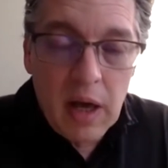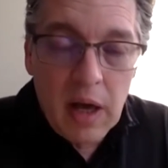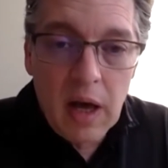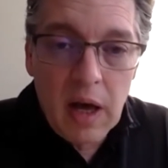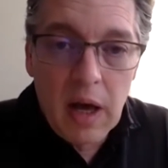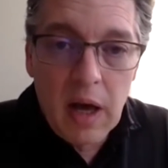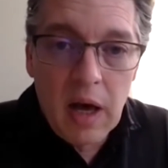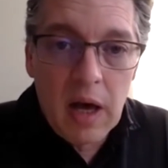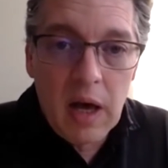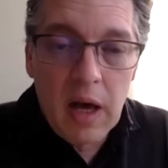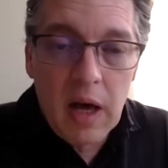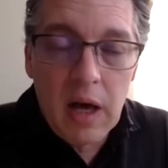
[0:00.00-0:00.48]

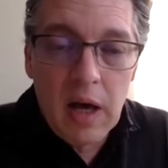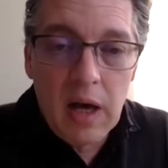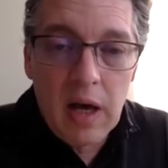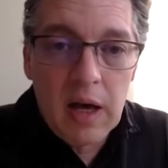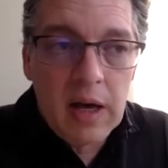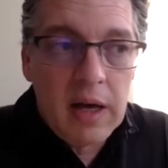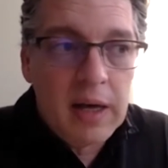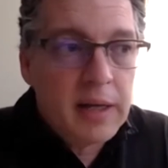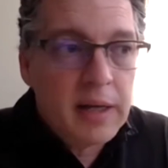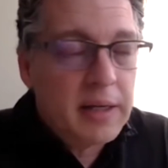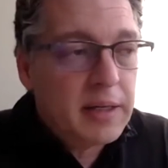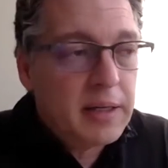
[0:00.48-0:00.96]
uh,
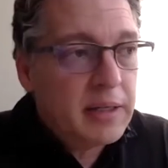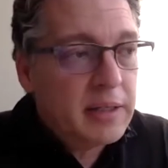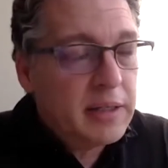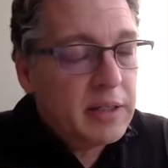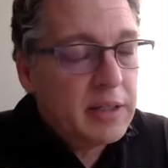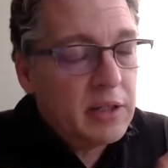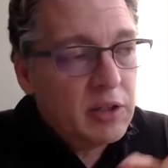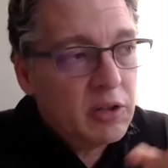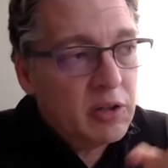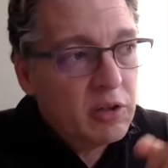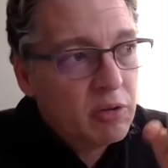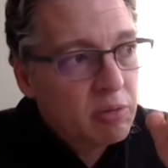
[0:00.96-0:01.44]
uh
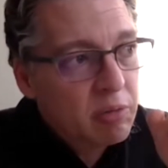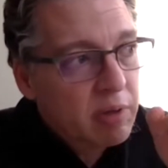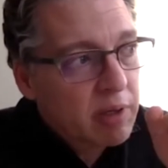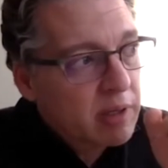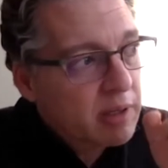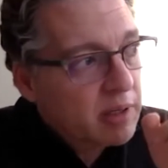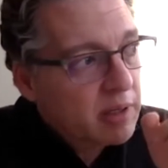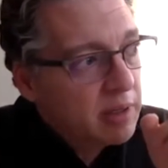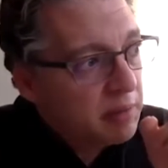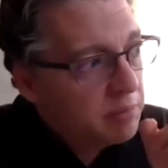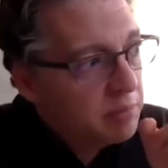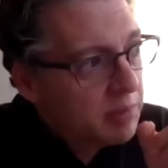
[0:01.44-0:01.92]
you know,
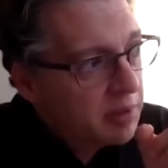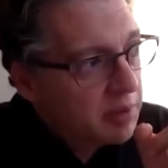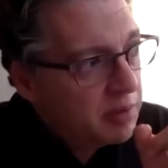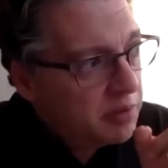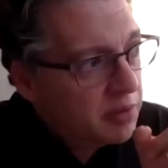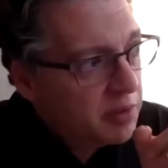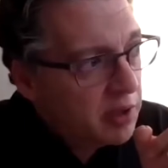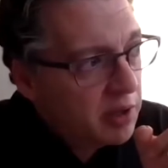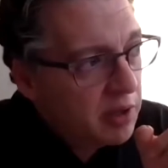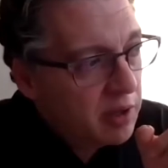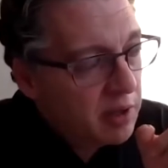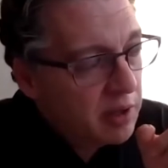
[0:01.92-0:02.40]
uh,
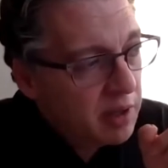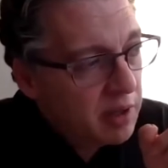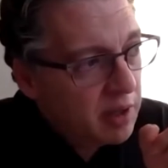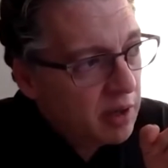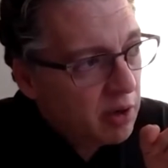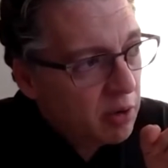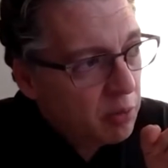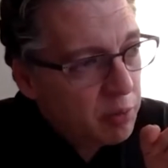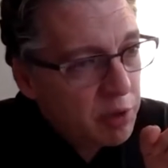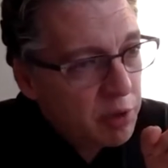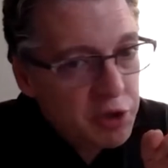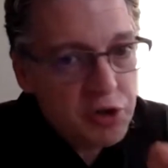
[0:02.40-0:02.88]
the
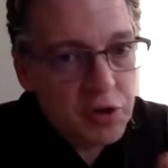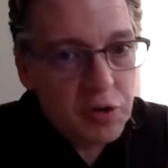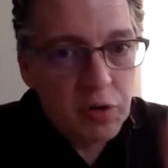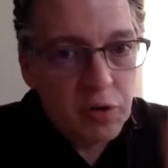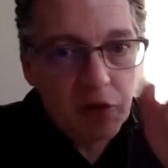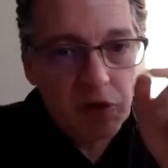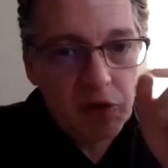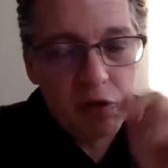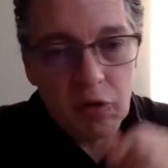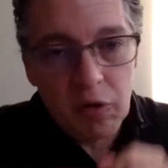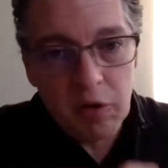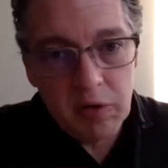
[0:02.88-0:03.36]
original
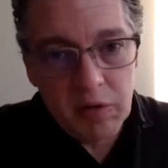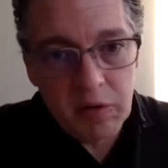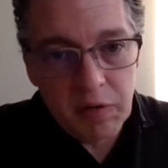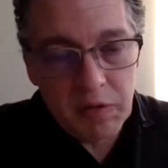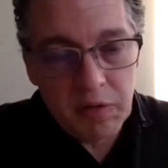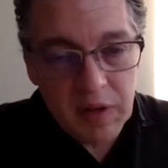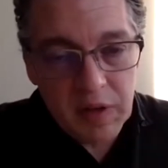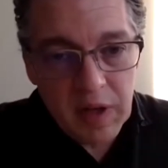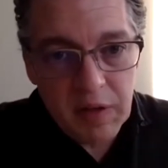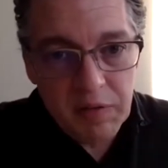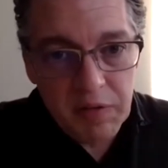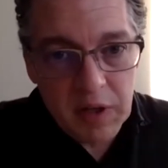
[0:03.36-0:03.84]
stories
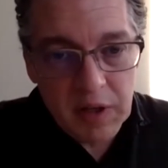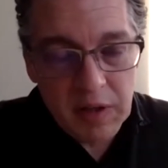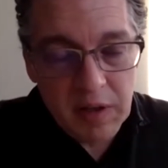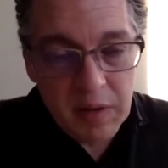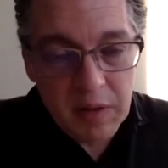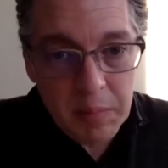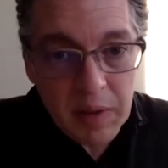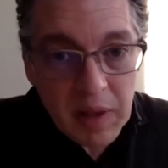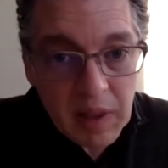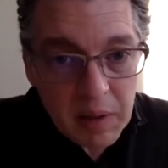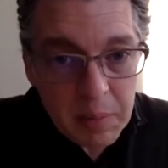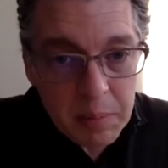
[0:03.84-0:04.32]
of Tevye the
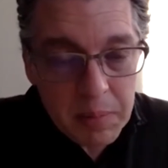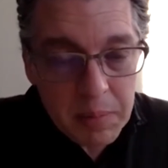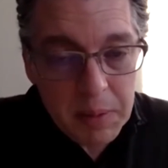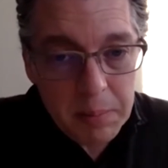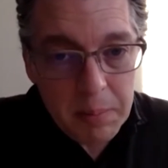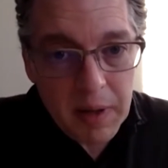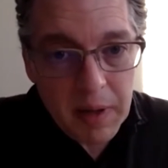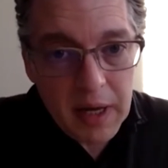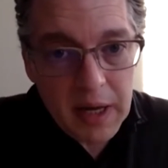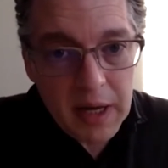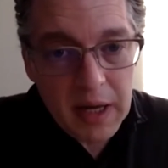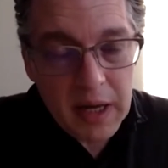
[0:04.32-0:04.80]
Milkman
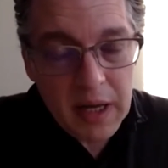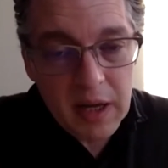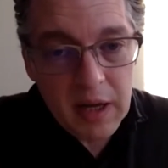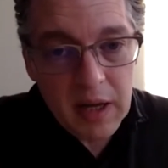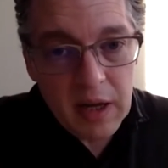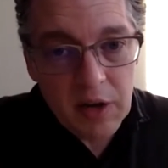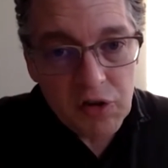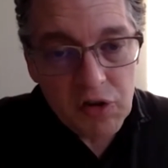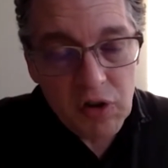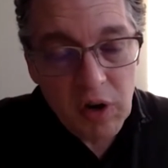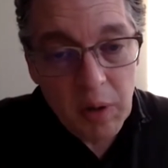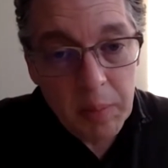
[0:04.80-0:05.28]
by
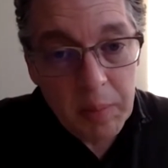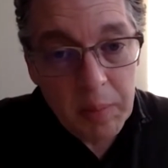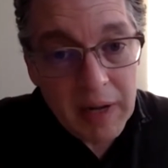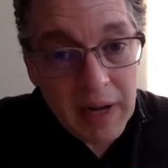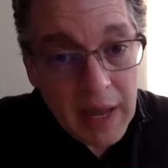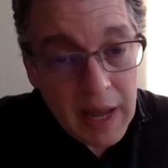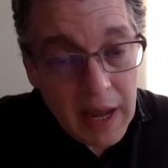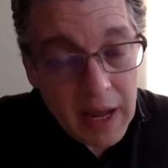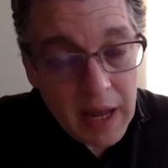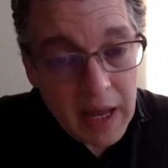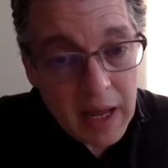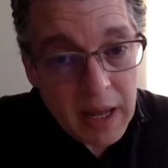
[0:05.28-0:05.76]
Sholem
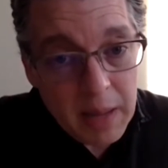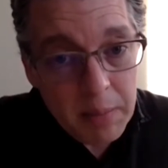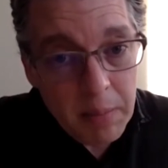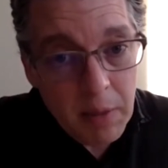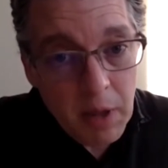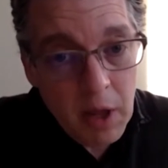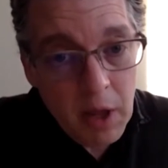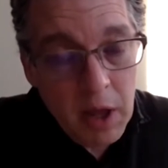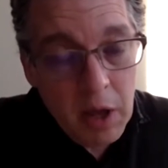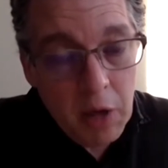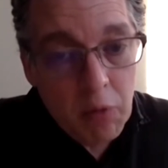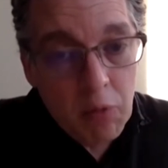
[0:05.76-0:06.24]
Aleichem
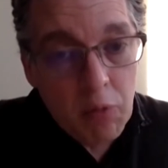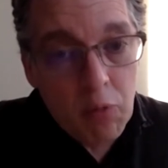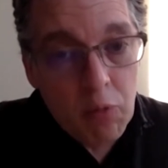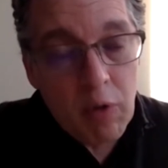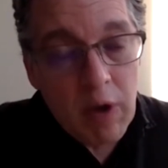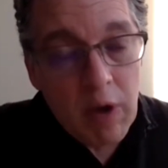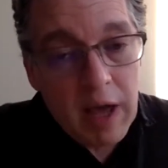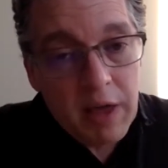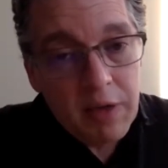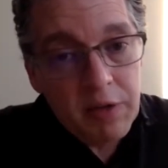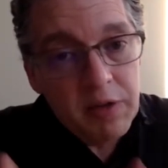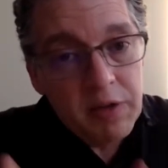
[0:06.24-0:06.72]

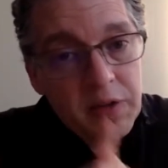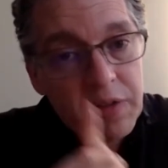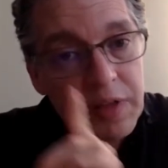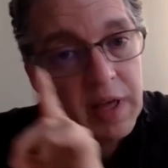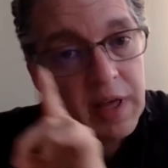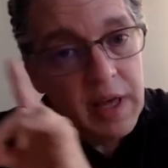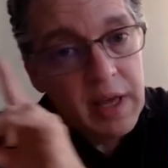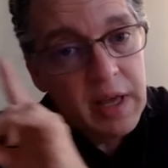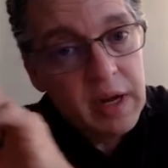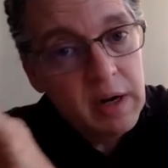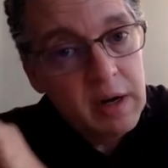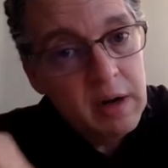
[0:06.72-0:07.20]
rather
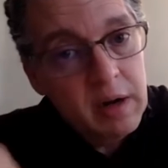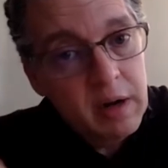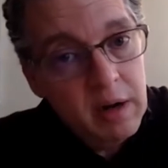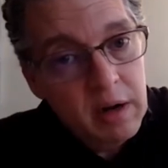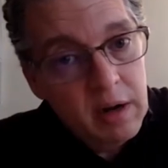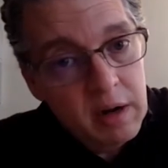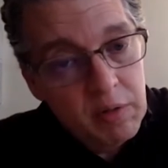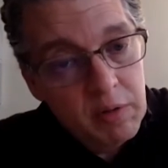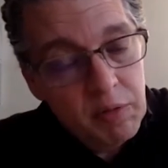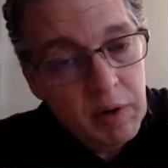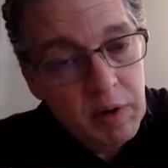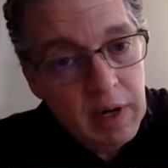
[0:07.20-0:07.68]
than
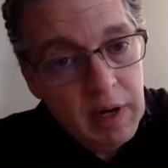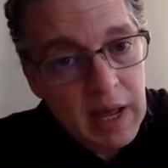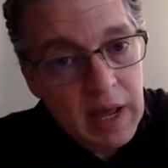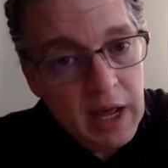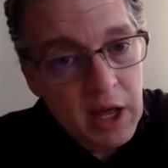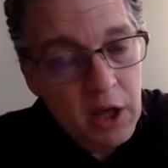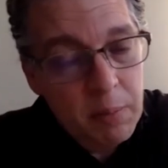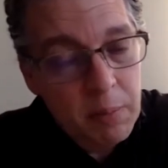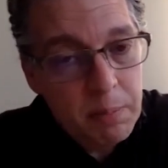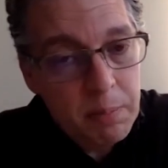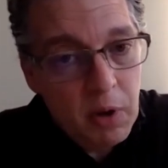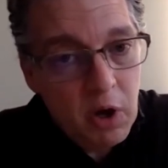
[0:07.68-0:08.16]

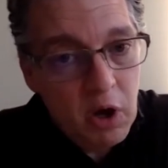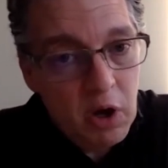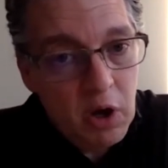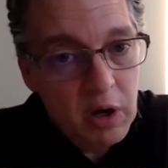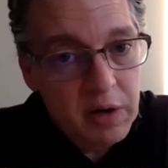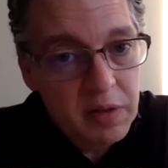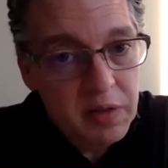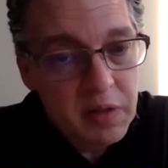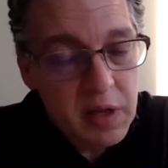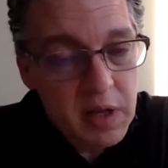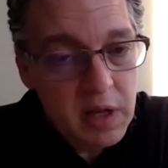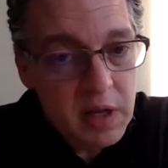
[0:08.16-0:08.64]
rely
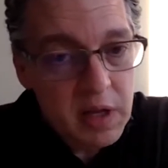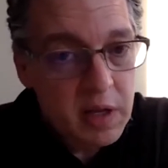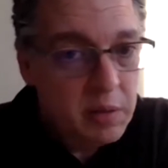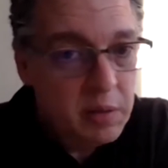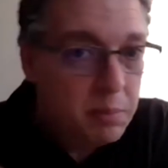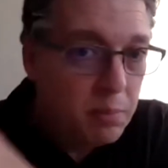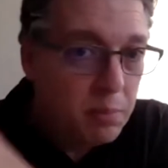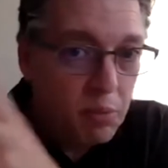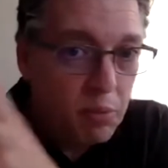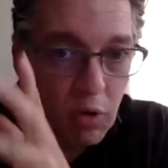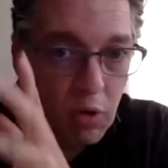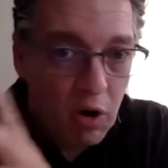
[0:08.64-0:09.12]
upon the
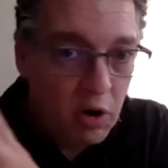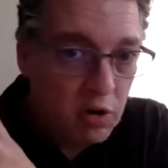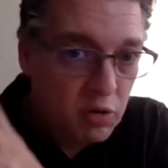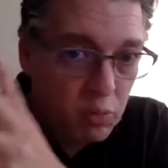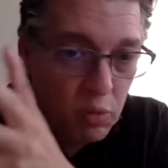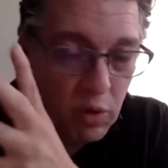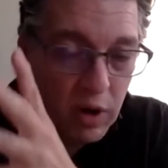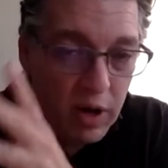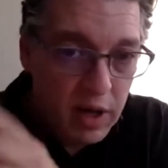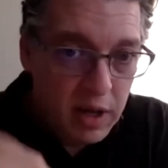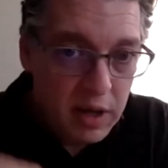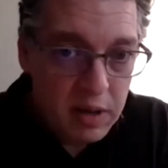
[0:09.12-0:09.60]

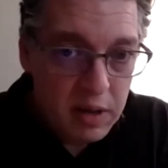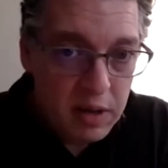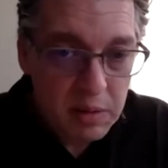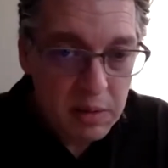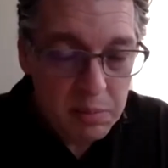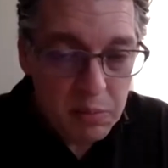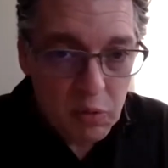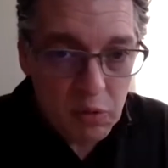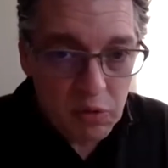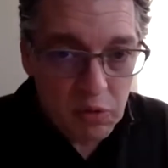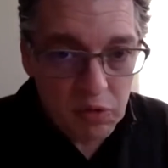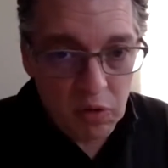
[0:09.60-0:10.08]
Broadway
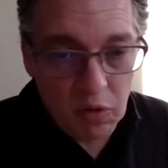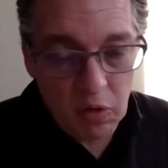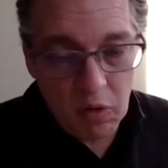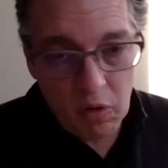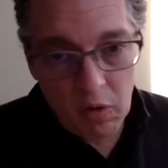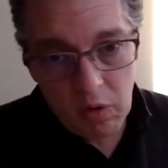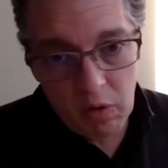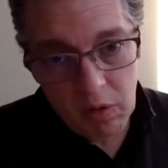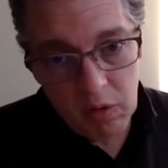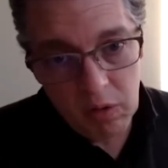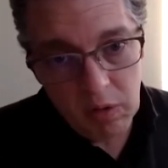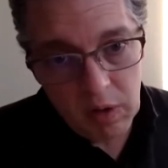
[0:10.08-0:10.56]

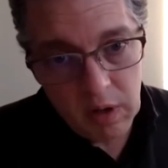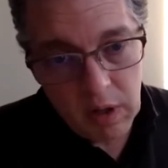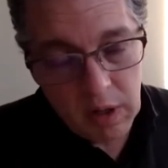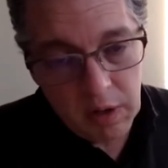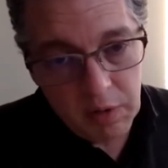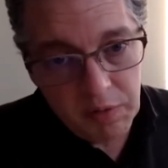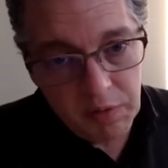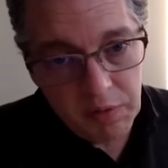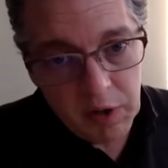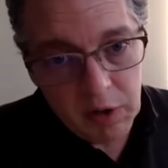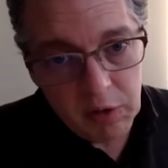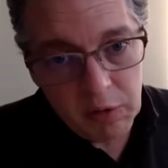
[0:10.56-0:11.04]
musical
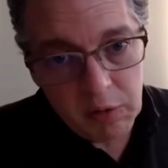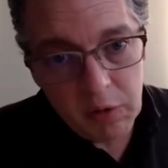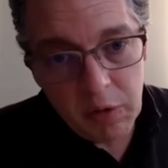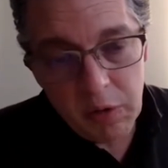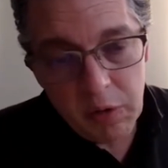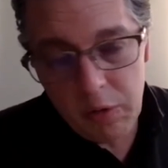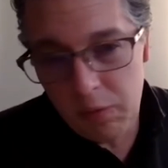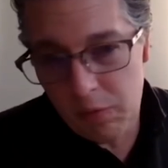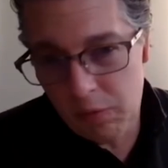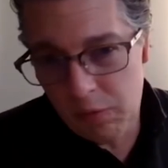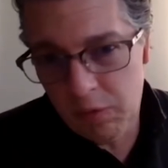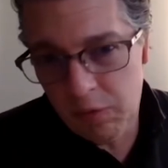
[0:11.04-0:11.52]
uh, Fiddler
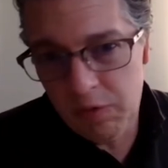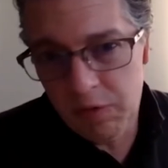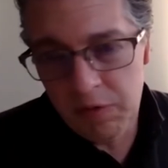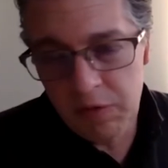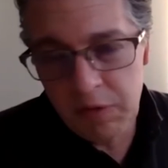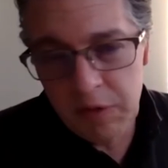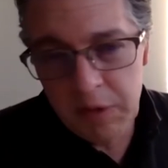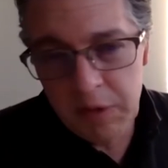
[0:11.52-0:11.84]
on the Roof?